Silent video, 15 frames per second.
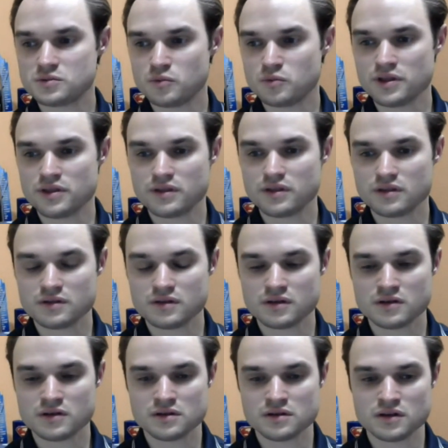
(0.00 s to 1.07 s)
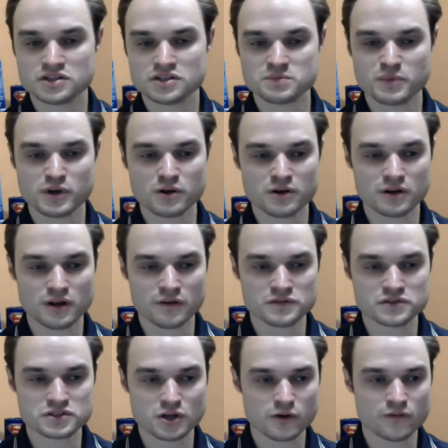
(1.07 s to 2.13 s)
with a spirit of
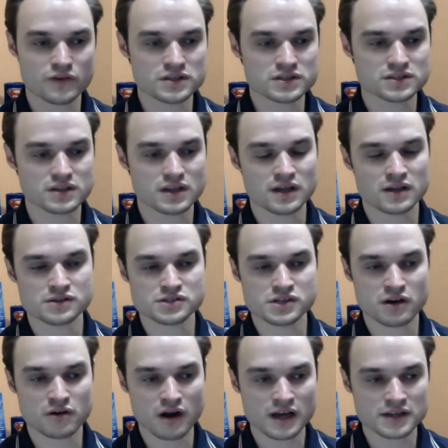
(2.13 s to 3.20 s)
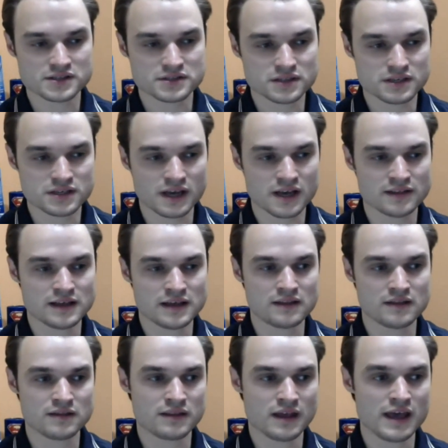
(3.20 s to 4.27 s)
service and generosity, and
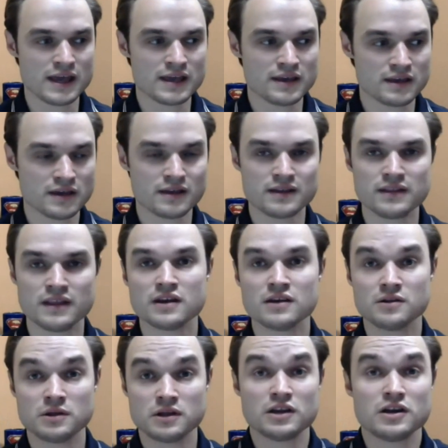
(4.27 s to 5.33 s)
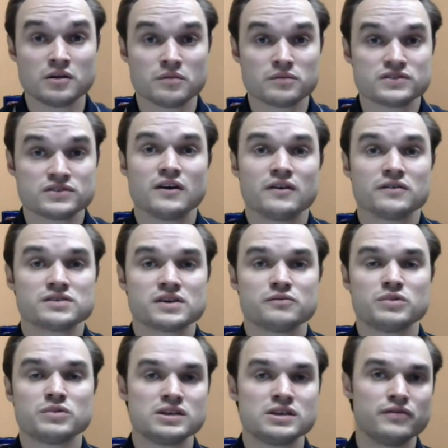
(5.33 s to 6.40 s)
then in themselves have
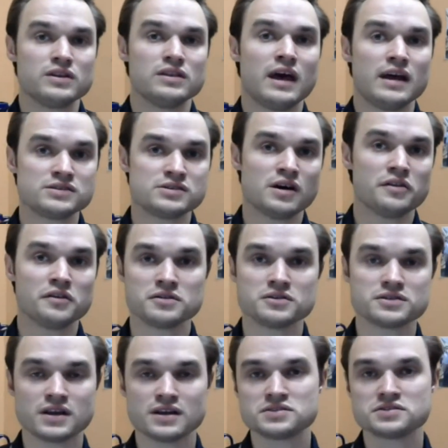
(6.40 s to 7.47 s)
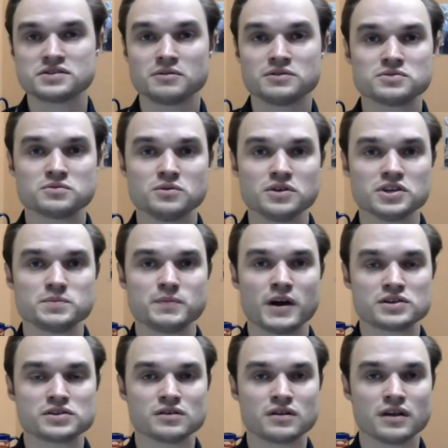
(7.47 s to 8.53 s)
been giving that to others. And so it's really
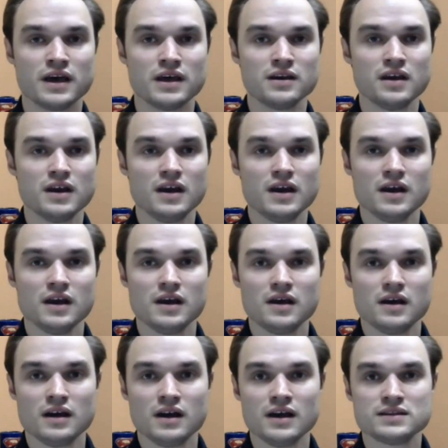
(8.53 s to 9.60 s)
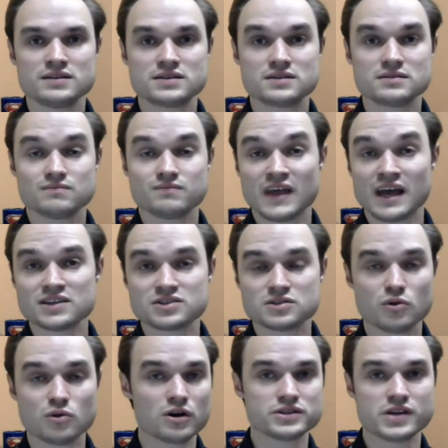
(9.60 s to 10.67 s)
special, and it's thanks
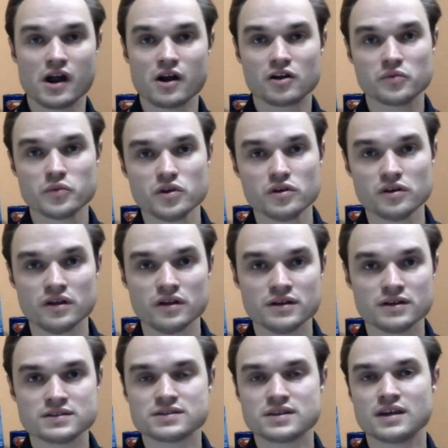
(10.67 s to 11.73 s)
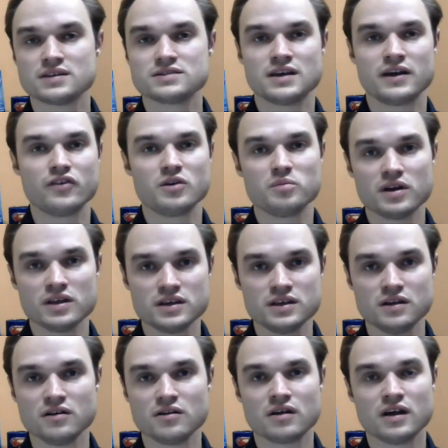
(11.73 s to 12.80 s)
to our entire community. It's thanks to everybody
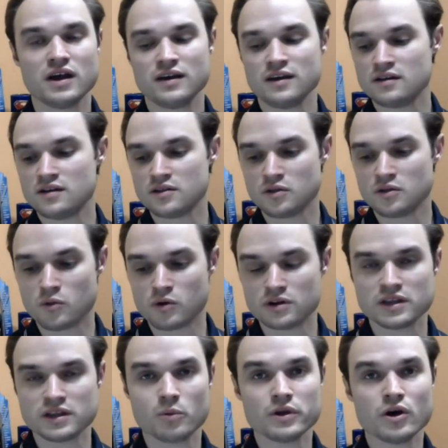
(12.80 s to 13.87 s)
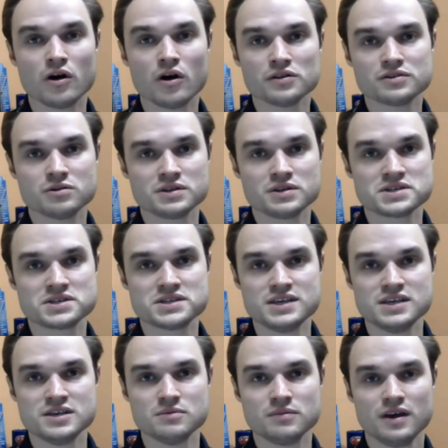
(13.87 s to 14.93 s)
here and the work that we all do as a
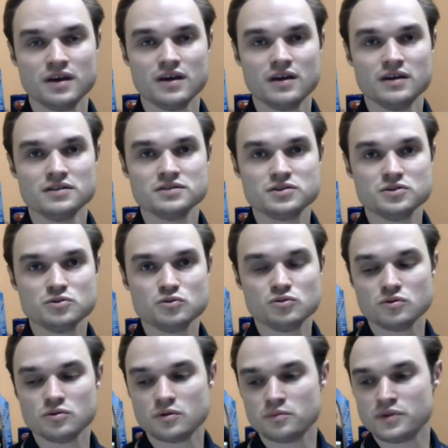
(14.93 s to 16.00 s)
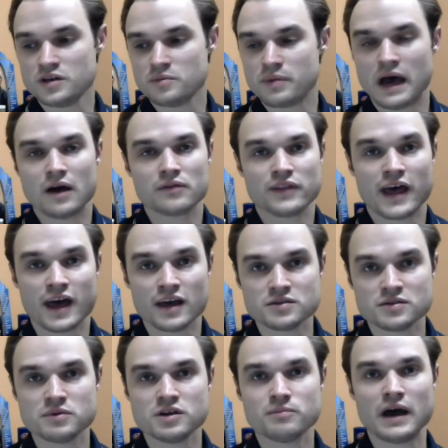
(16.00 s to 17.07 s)
team to be about that, to
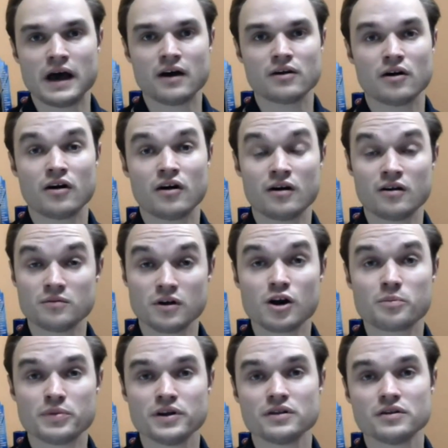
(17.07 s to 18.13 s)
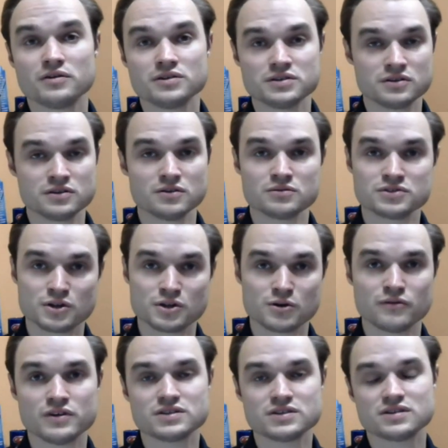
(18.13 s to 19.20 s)
be about our pillars,
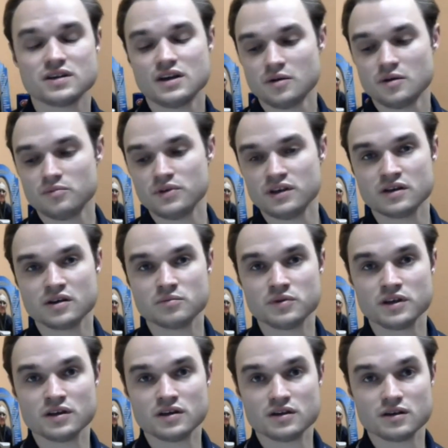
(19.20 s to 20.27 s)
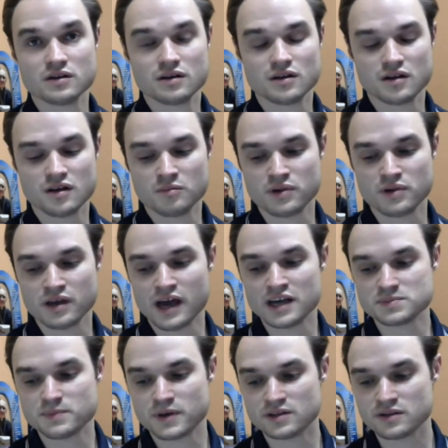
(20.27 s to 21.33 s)
service being a big
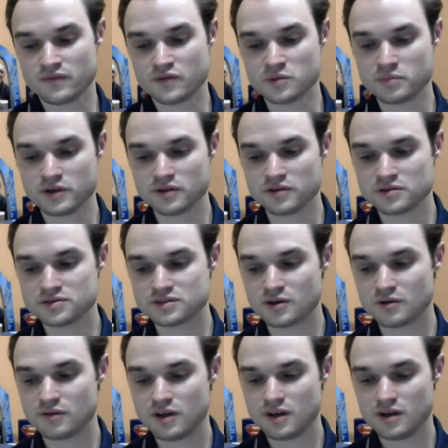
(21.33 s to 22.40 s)
aspect of the pillars. So